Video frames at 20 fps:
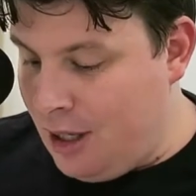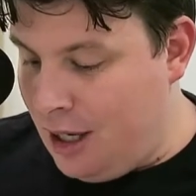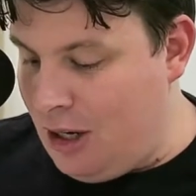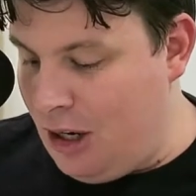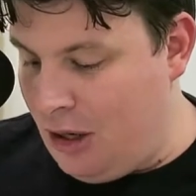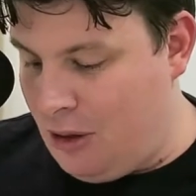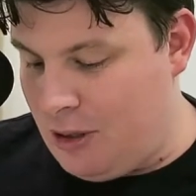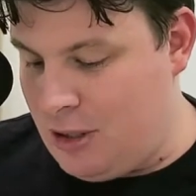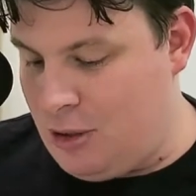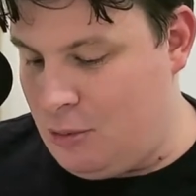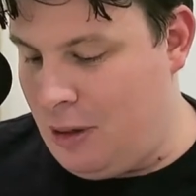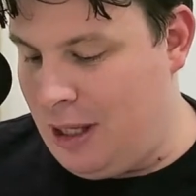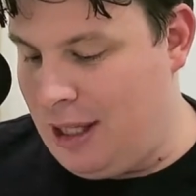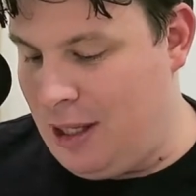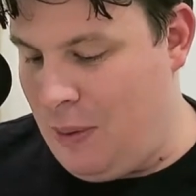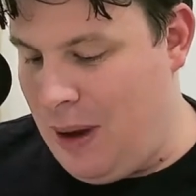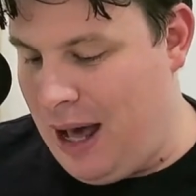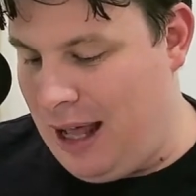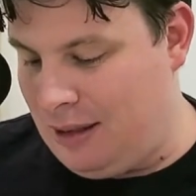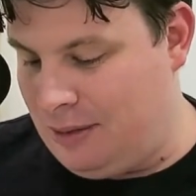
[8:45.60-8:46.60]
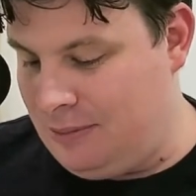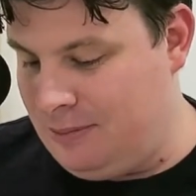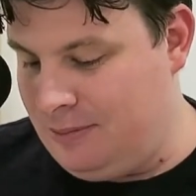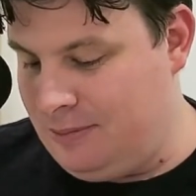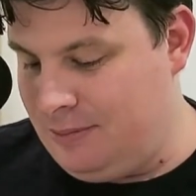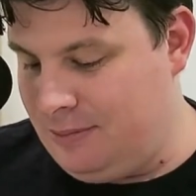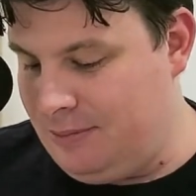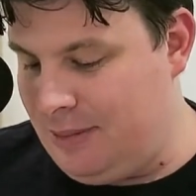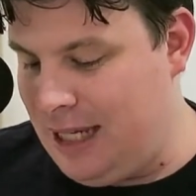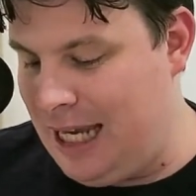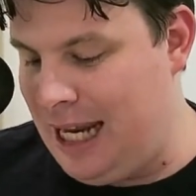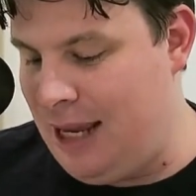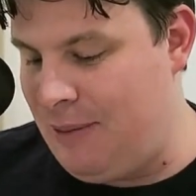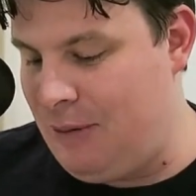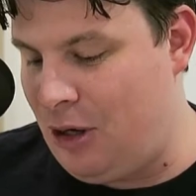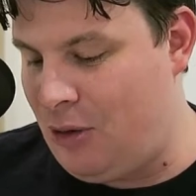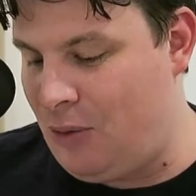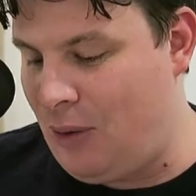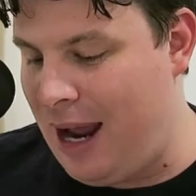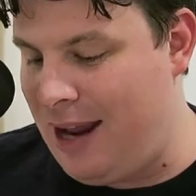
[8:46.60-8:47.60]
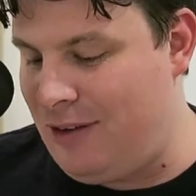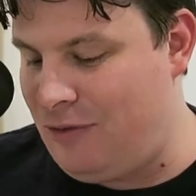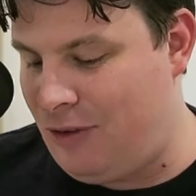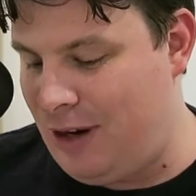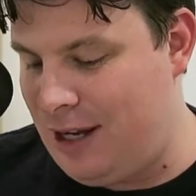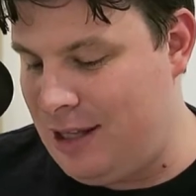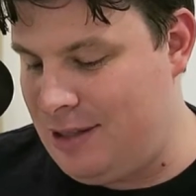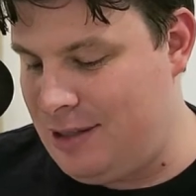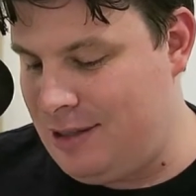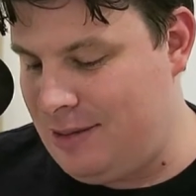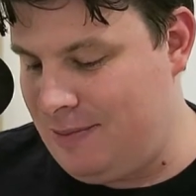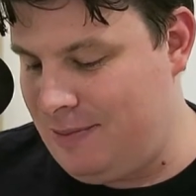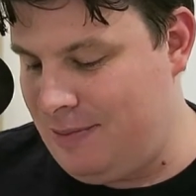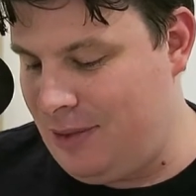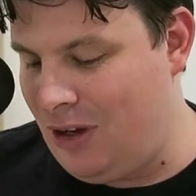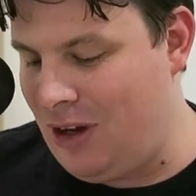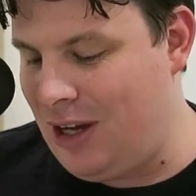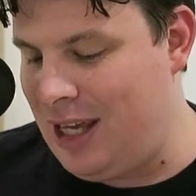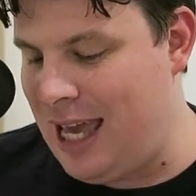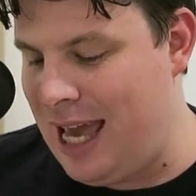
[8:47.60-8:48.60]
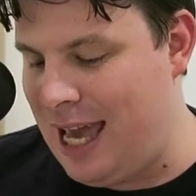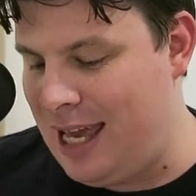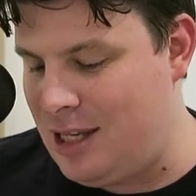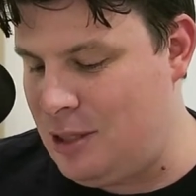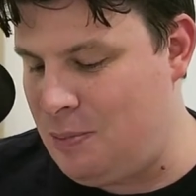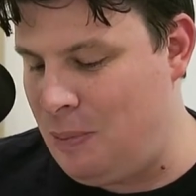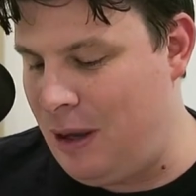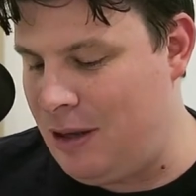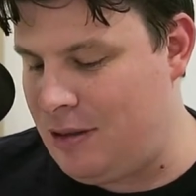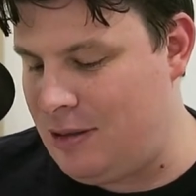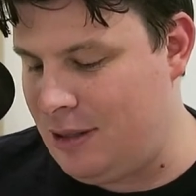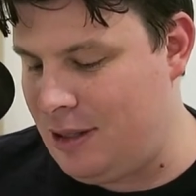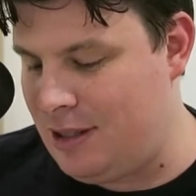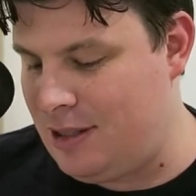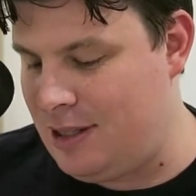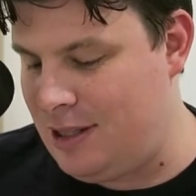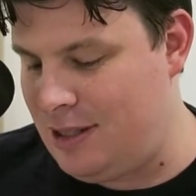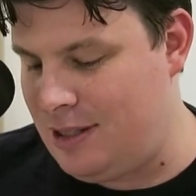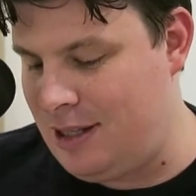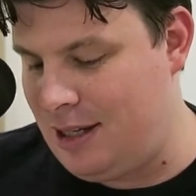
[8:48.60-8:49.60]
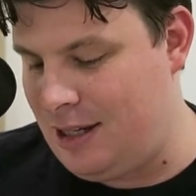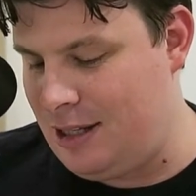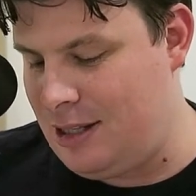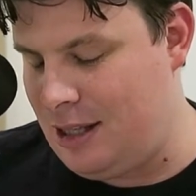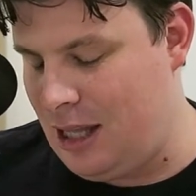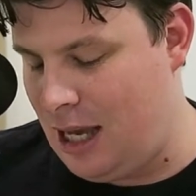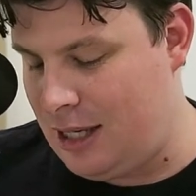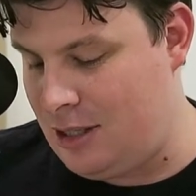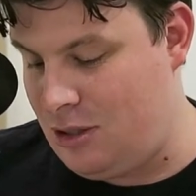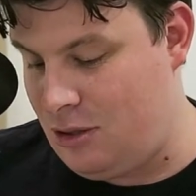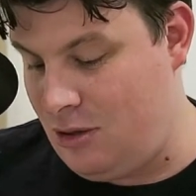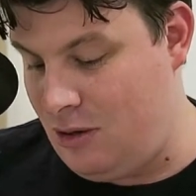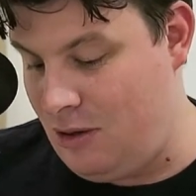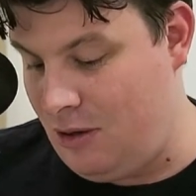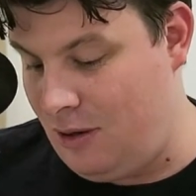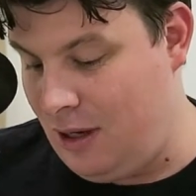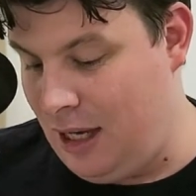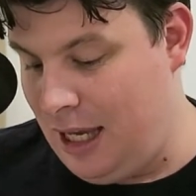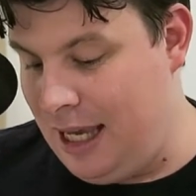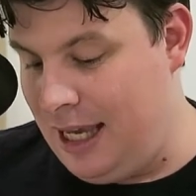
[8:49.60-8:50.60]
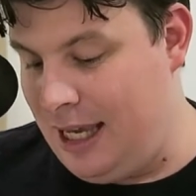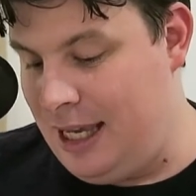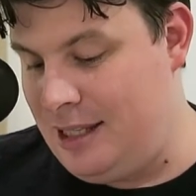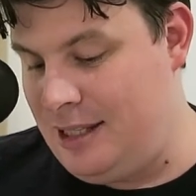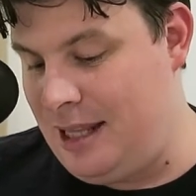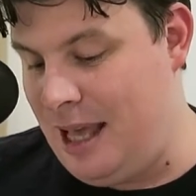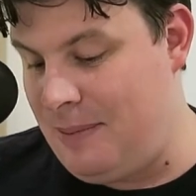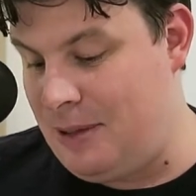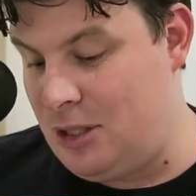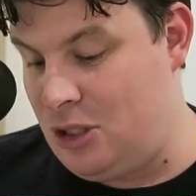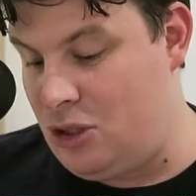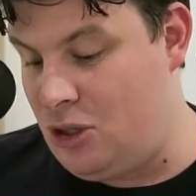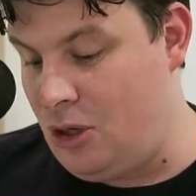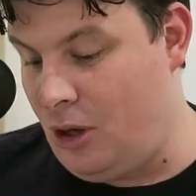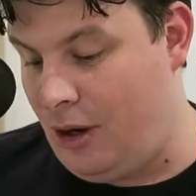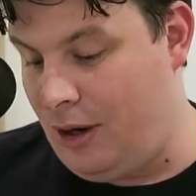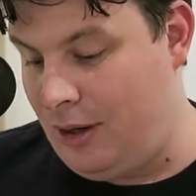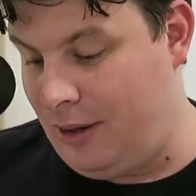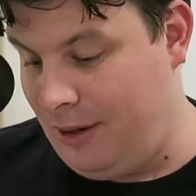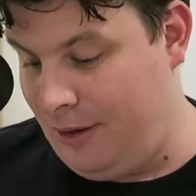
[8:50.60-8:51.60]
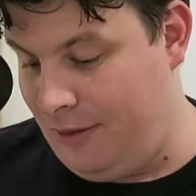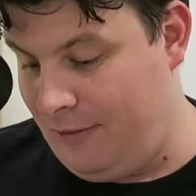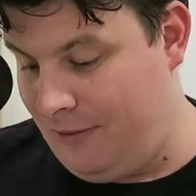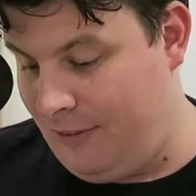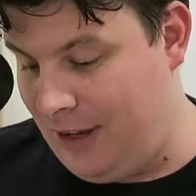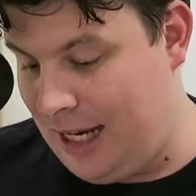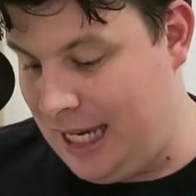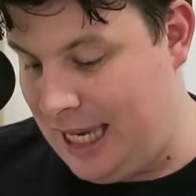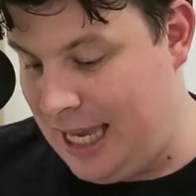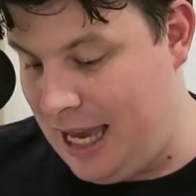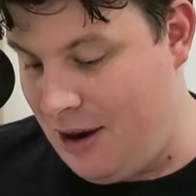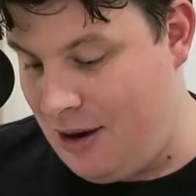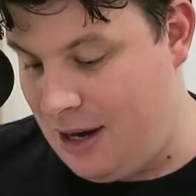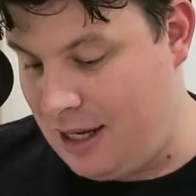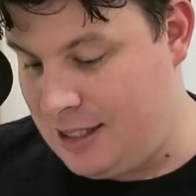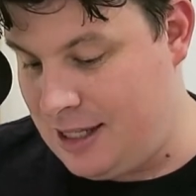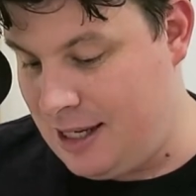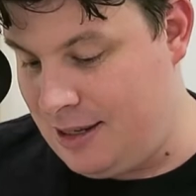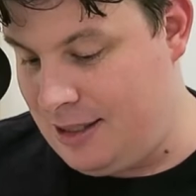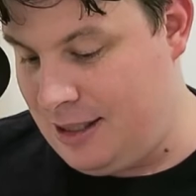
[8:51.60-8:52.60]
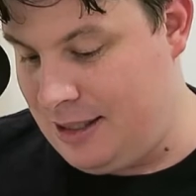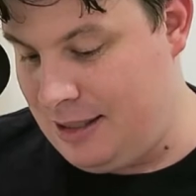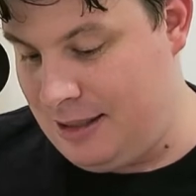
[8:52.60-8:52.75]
I know Chris really well. Me and him are great friends. Oh yeah, his personal assistant is nice too. His name is John. Funny character.